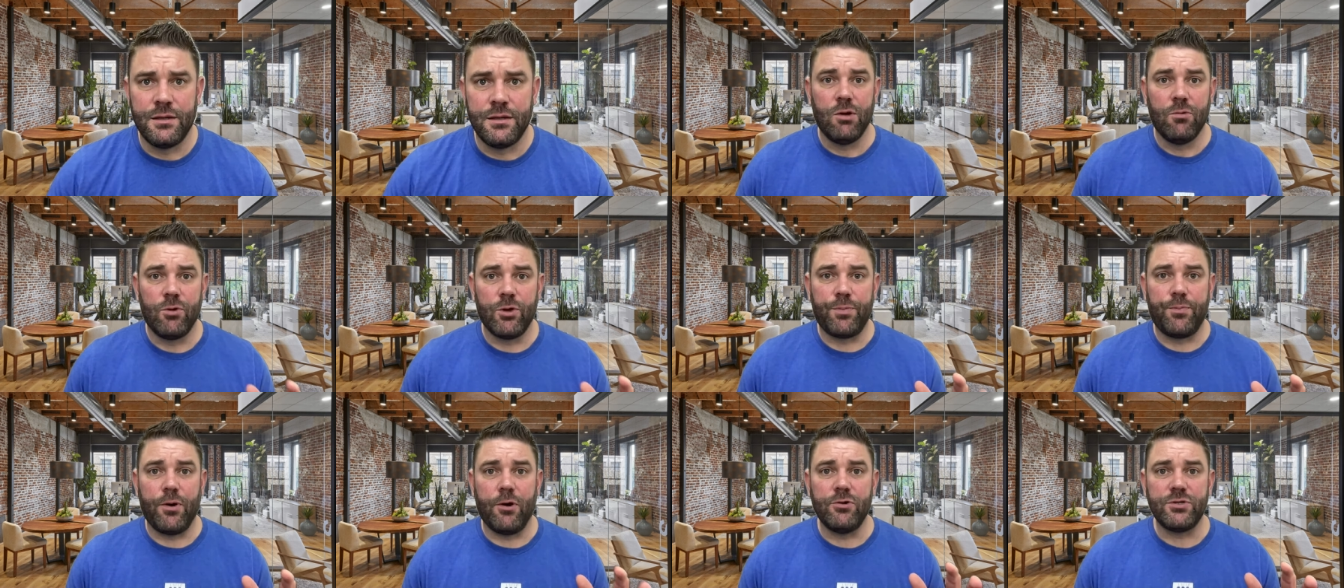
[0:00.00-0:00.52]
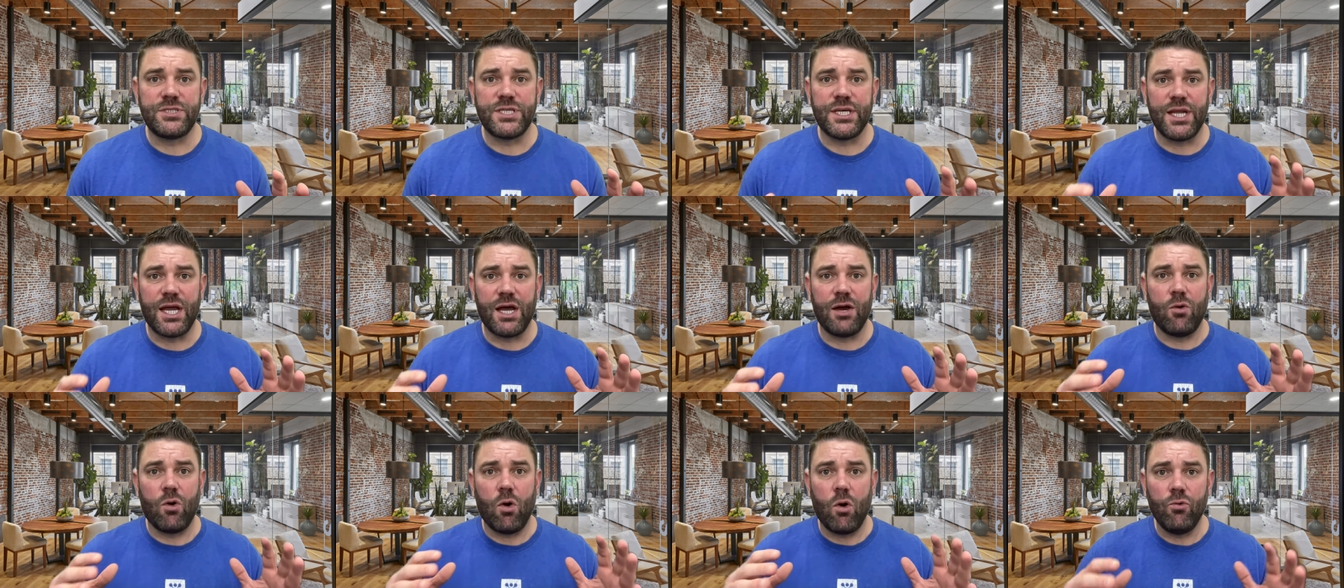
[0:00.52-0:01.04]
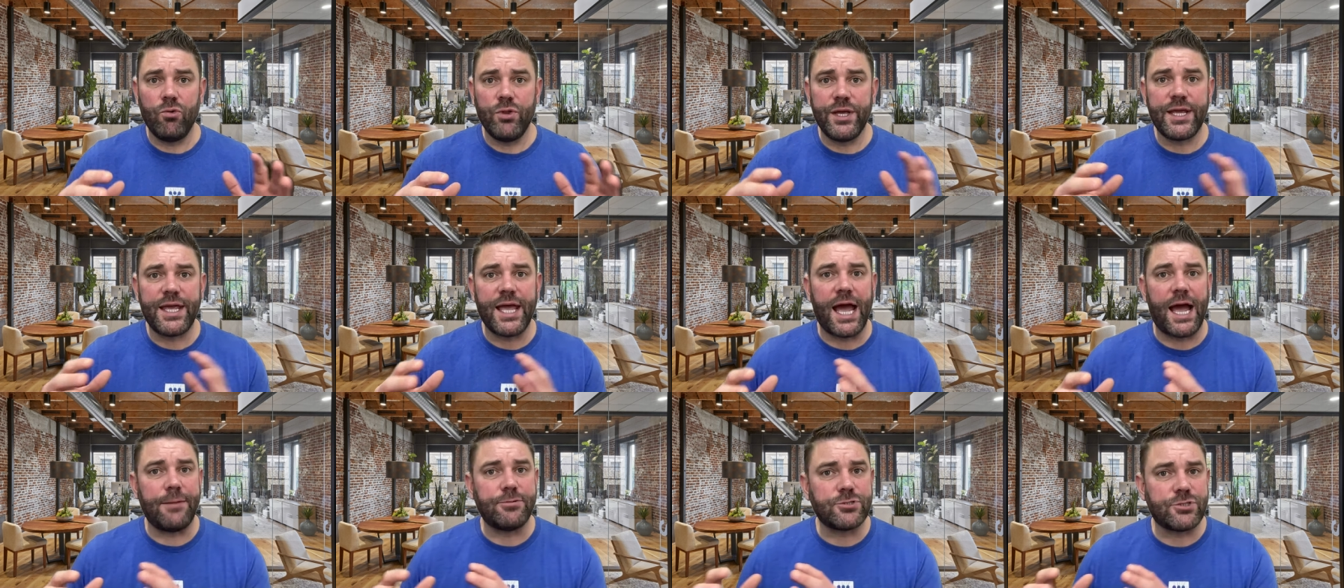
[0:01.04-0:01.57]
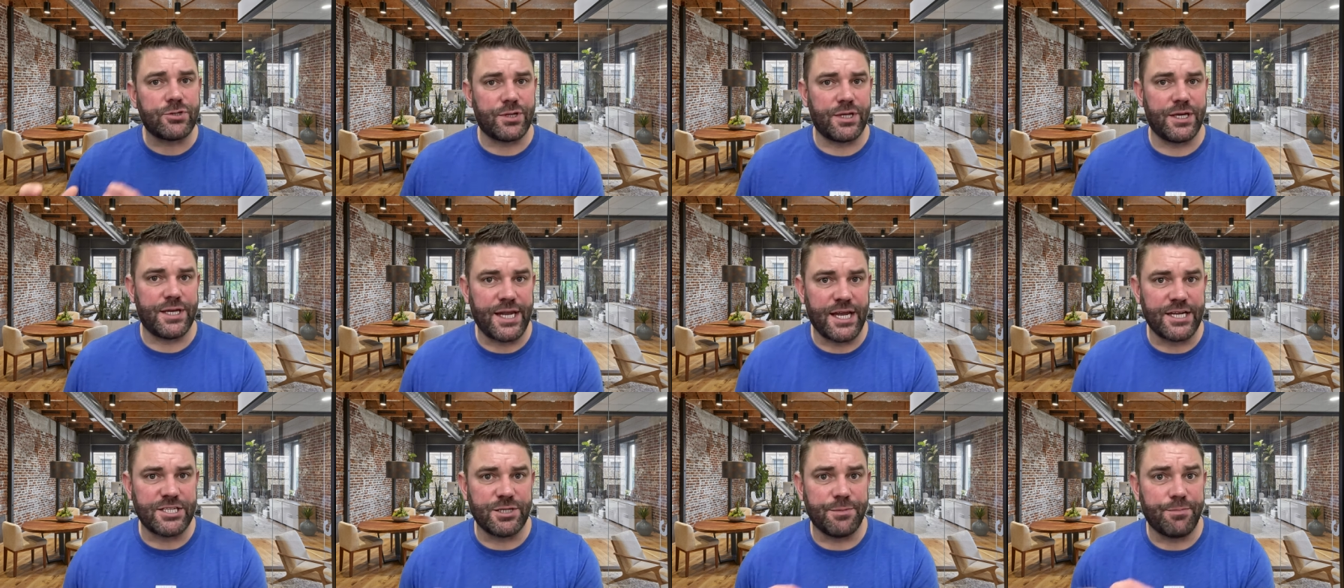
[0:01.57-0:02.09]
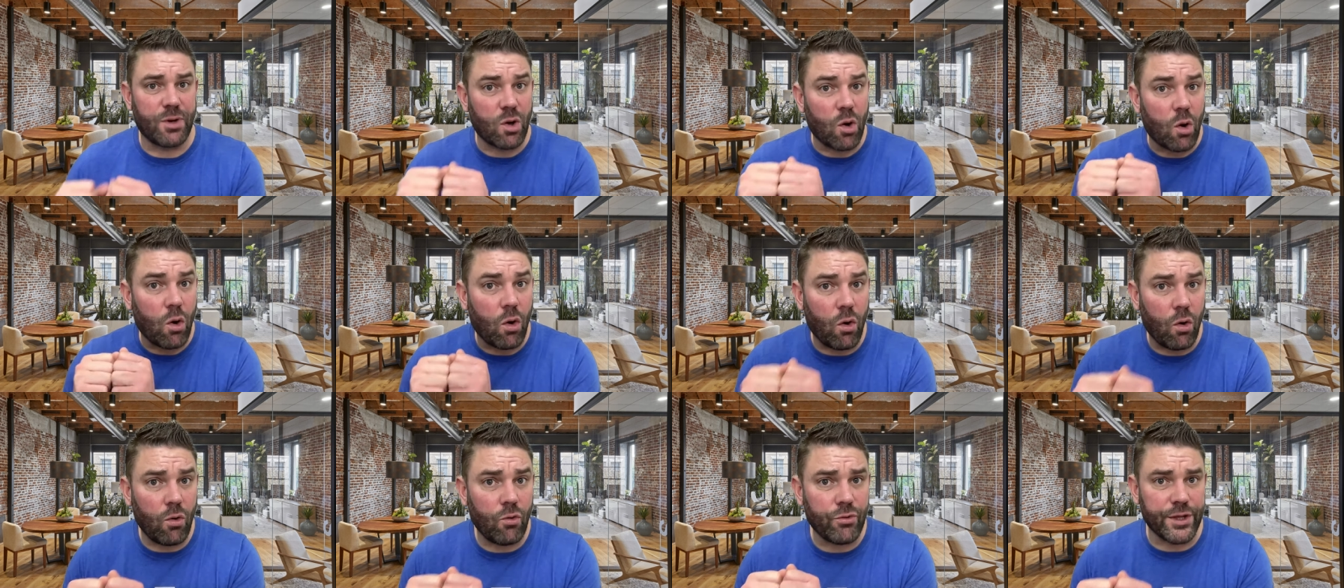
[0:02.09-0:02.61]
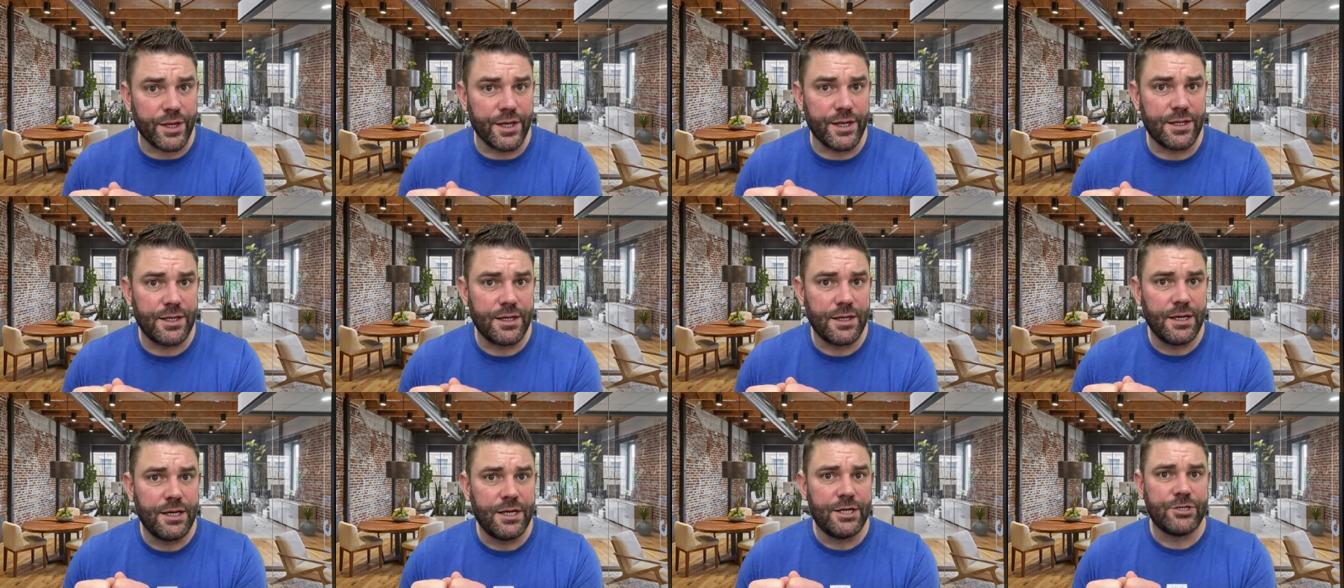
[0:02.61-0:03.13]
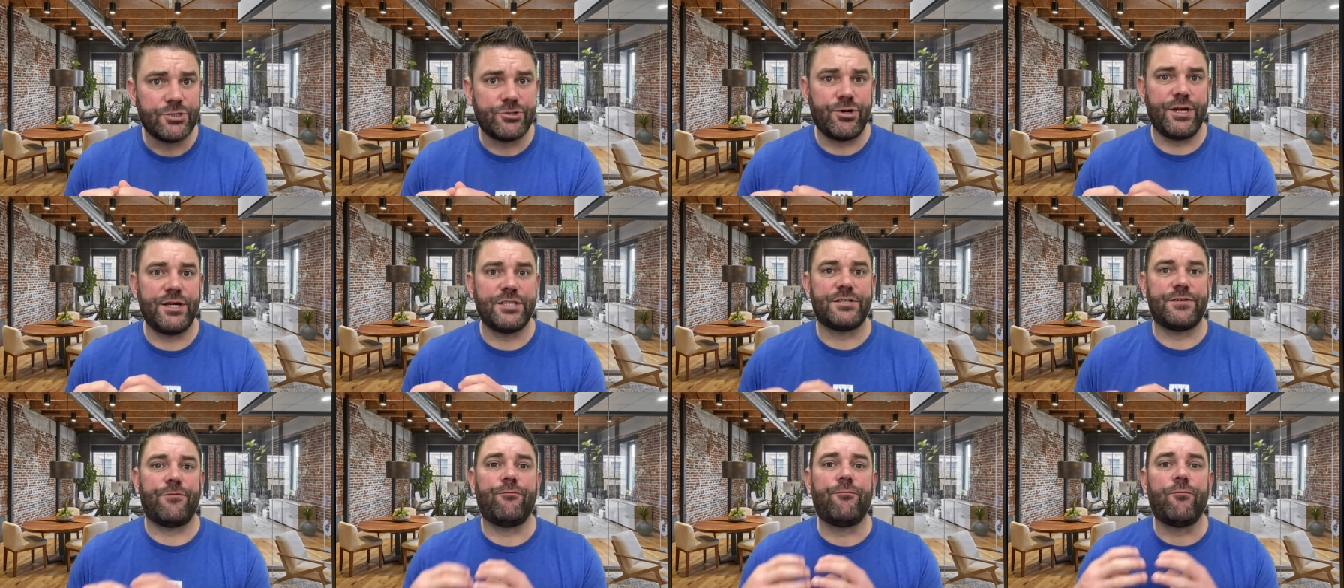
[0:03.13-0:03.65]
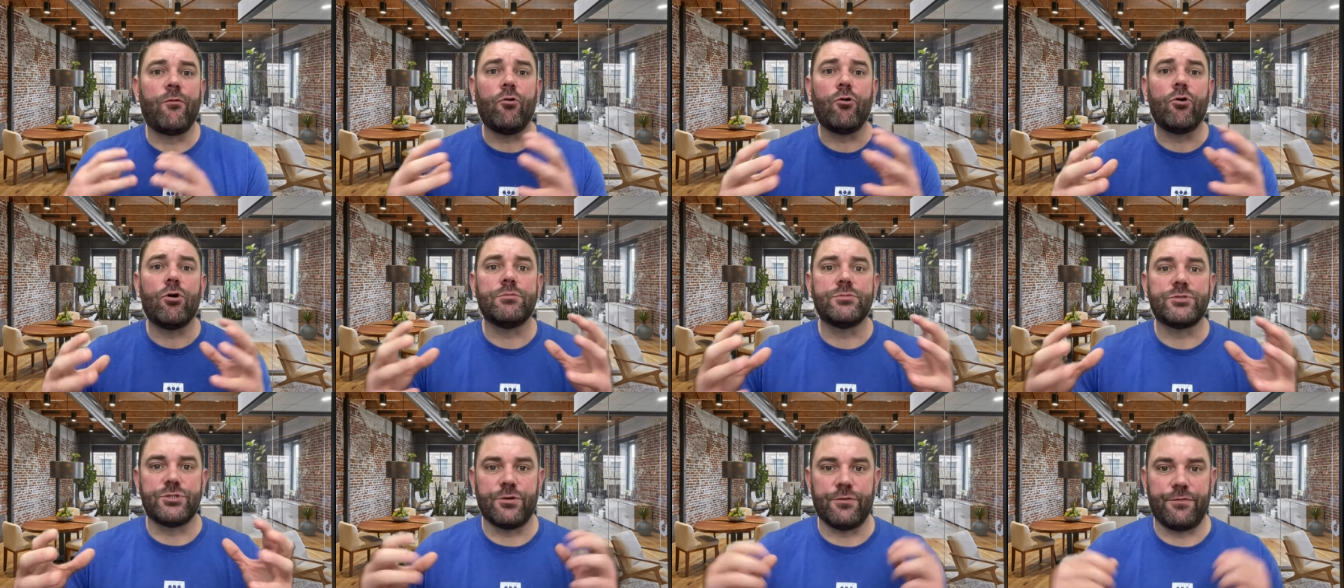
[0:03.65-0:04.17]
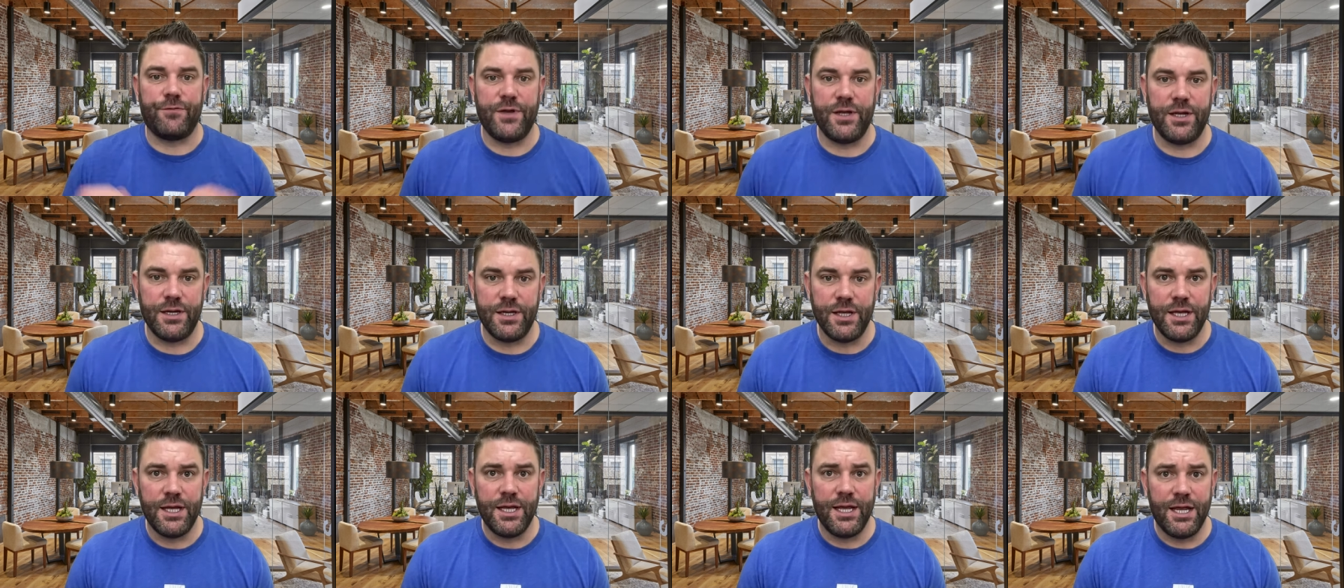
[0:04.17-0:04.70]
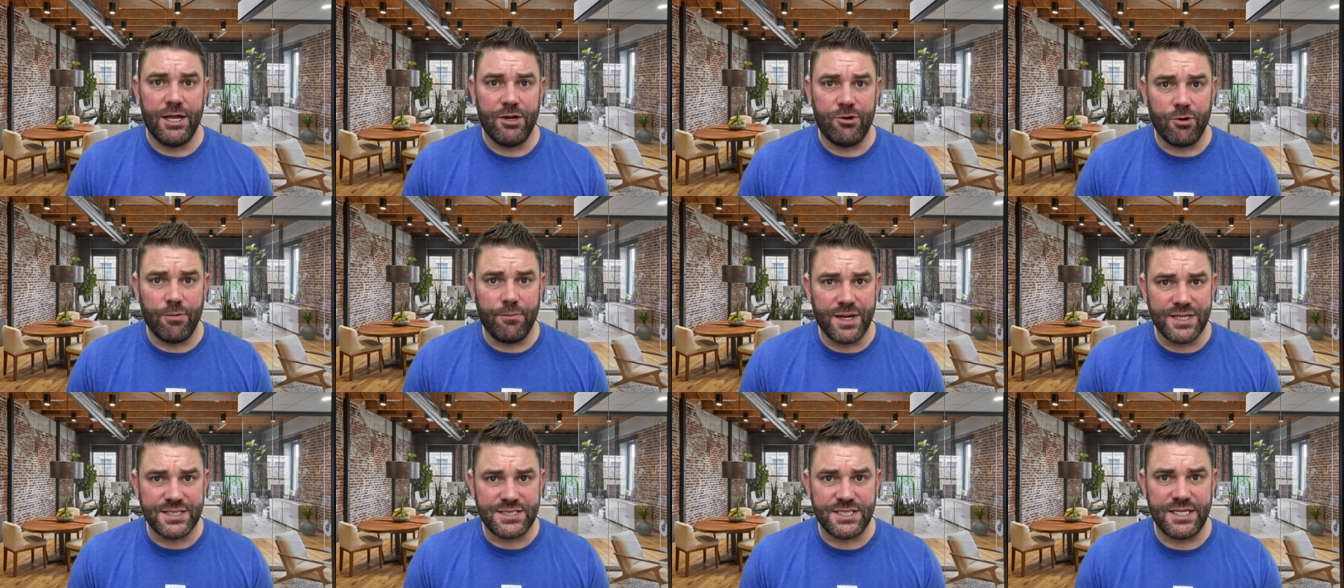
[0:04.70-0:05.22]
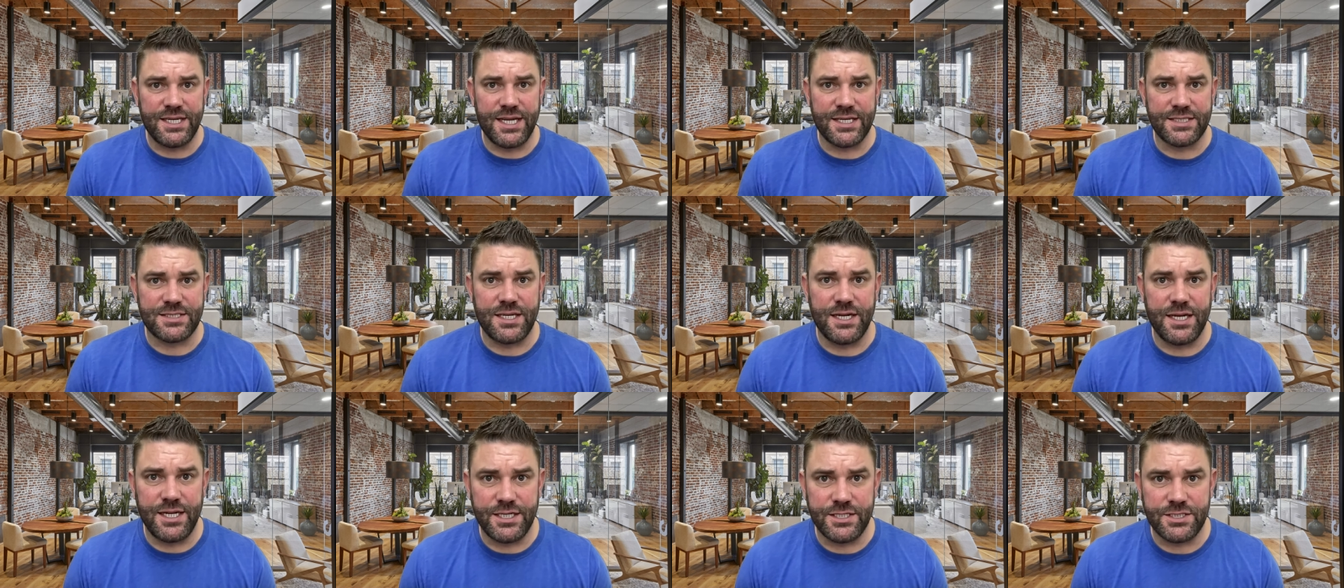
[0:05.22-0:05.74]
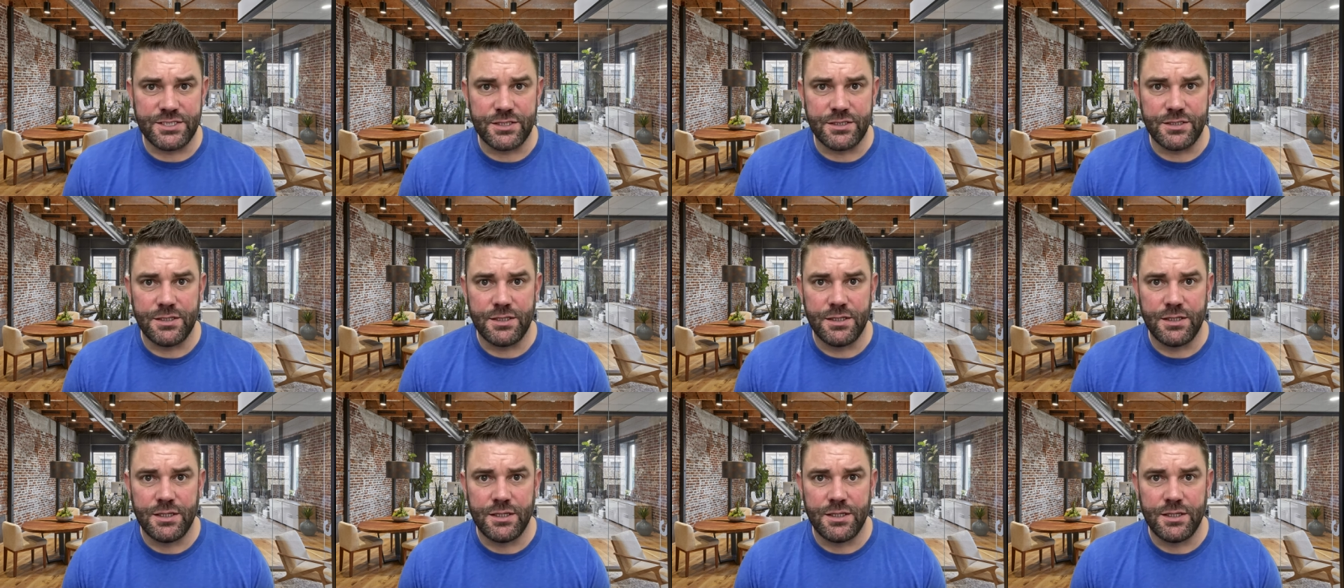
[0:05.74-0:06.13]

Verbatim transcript: with posts that not only capture the attention, but hold it, transforms your feed into a must-see destination.